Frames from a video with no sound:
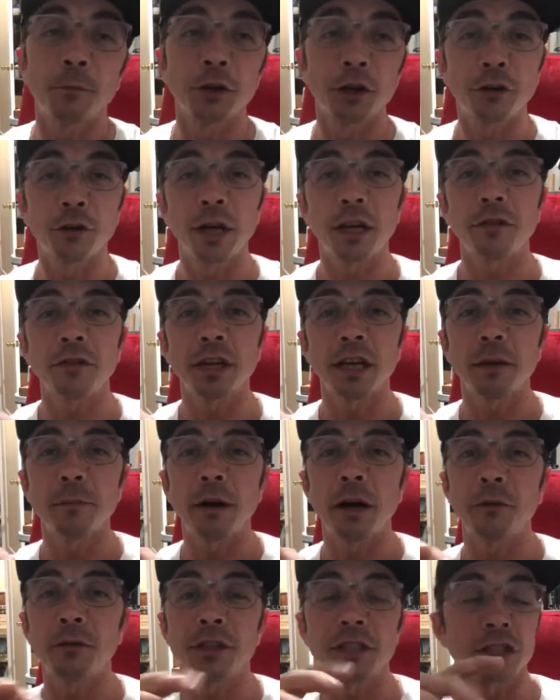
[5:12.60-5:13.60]
great thing
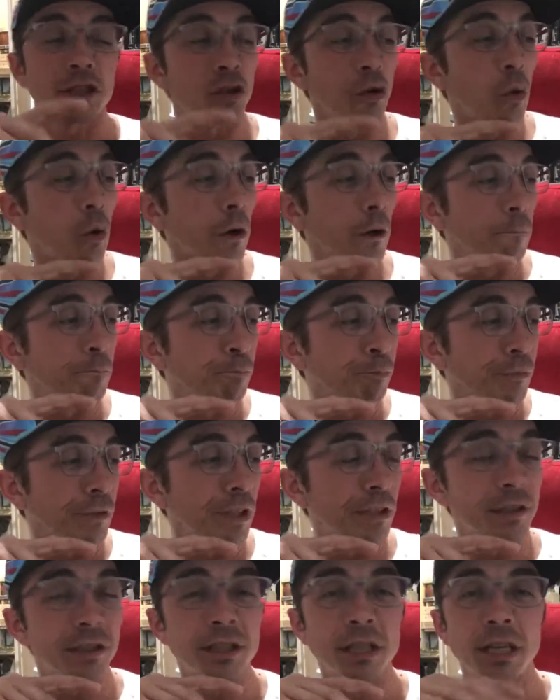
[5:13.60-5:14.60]
about this store
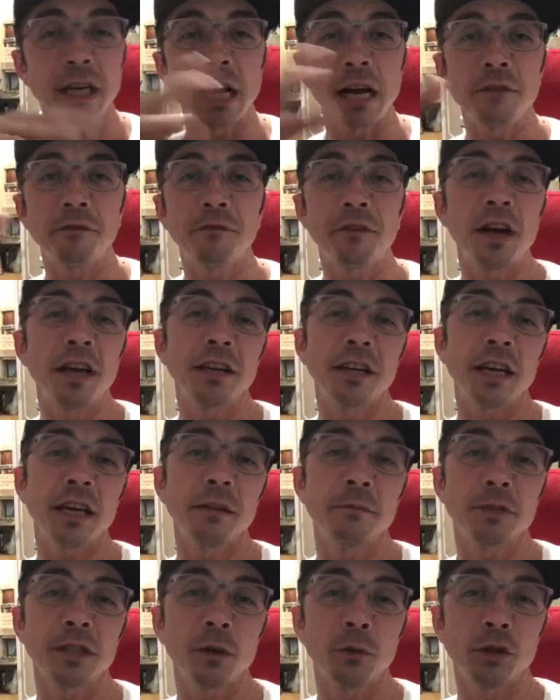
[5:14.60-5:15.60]
is that I find
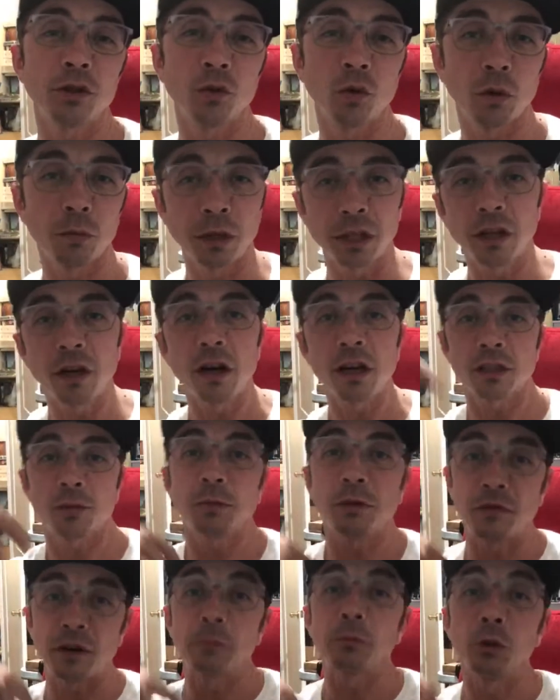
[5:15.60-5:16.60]
items that would normally cost me,
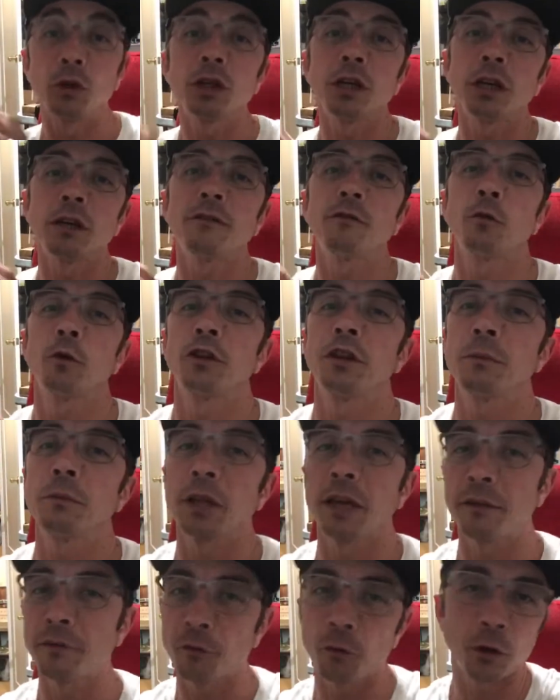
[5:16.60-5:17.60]
if I'm looking for them,
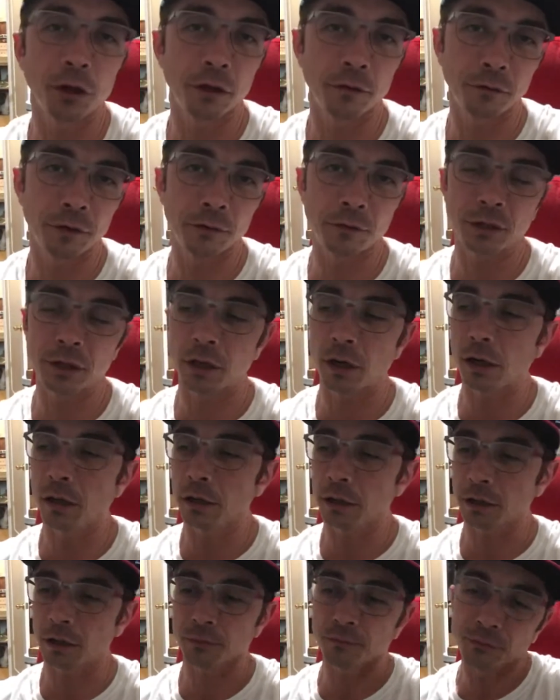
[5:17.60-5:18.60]
like $40 and
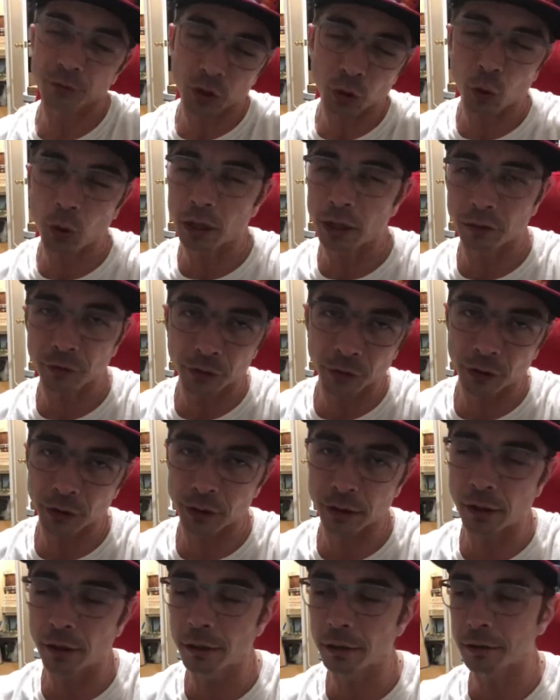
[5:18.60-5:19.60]
$50, $20 and
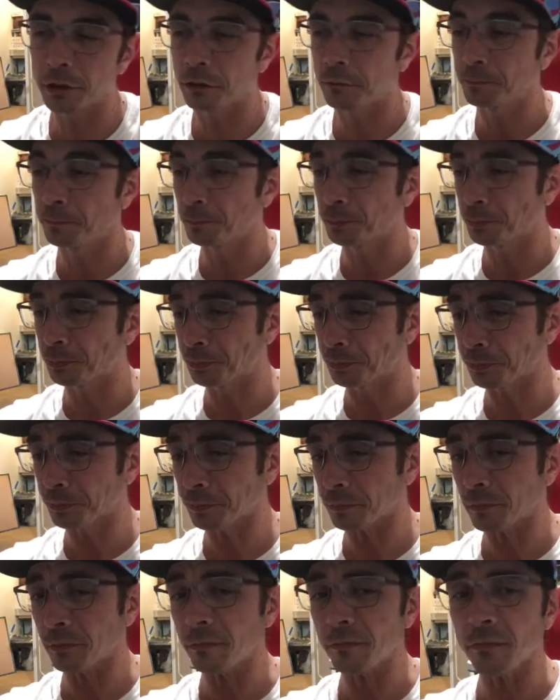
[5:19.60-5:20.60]
$30,
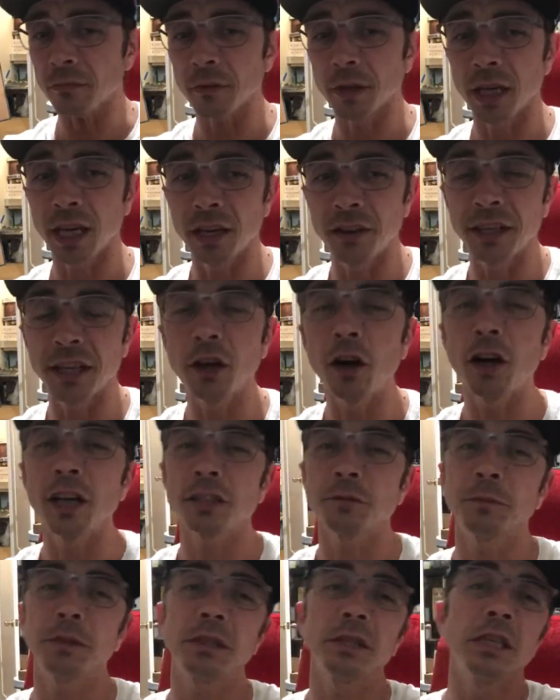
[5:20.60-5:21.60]
and they cost
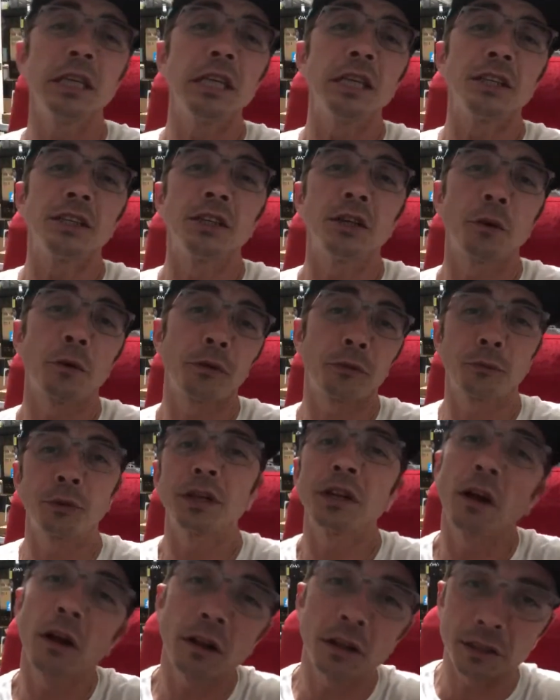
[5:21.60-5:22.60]
me, you know, $3,
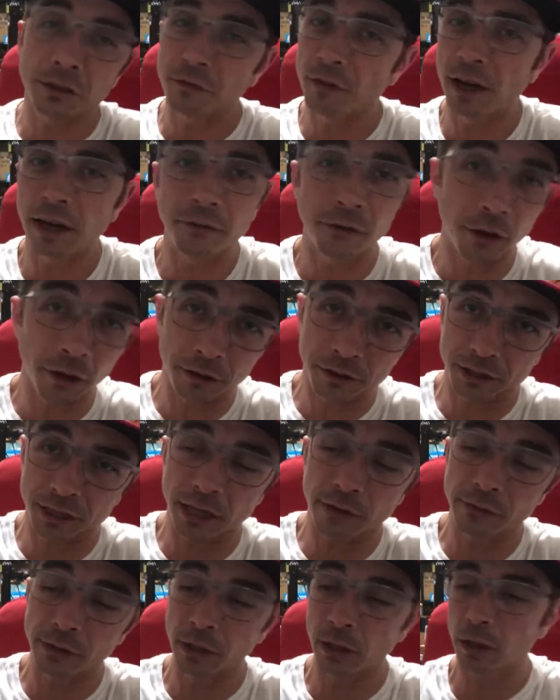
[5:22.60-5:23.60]
$5,
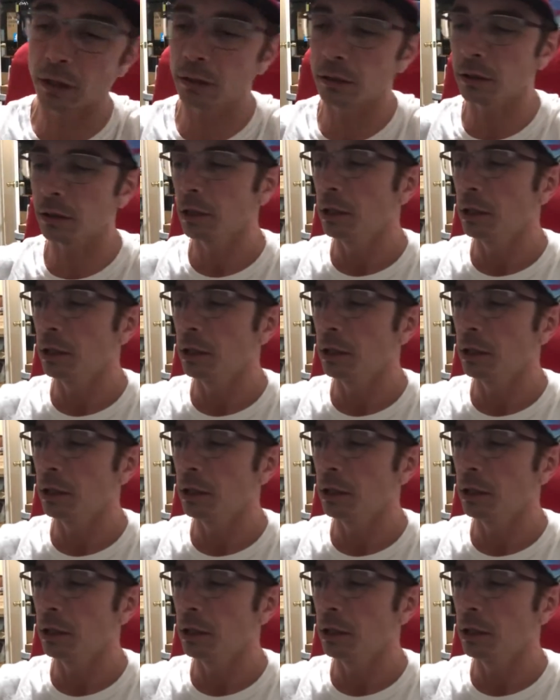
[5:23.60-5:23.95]
$7.